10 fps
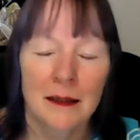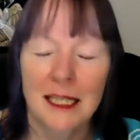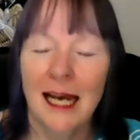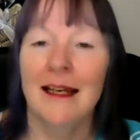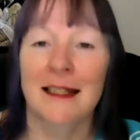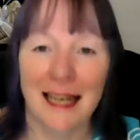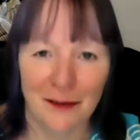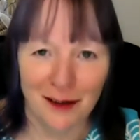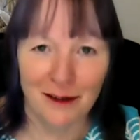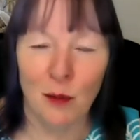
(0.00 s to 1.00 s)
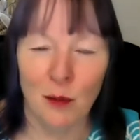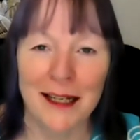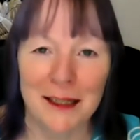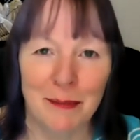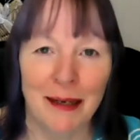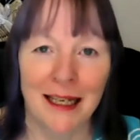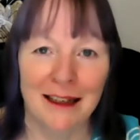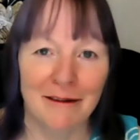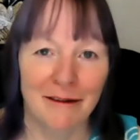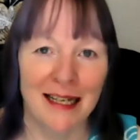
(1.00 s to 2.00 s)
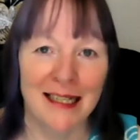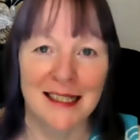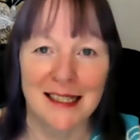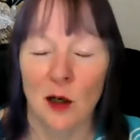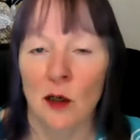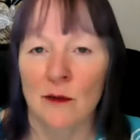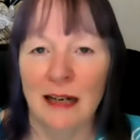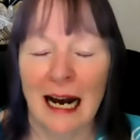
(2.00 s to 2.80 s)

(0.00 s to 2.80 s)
take down the white picket fence of